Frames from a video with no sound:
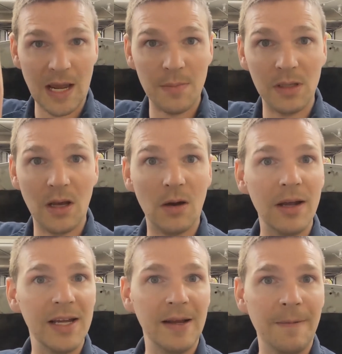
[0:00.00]
down
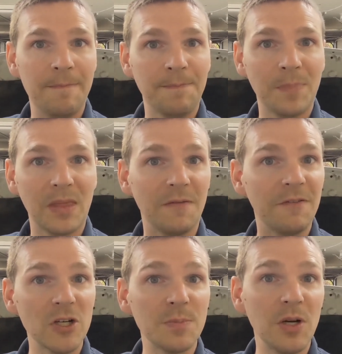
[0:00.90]
below, the
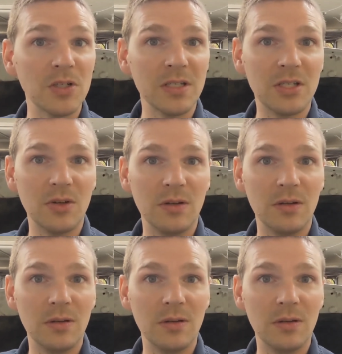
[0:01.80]
first person to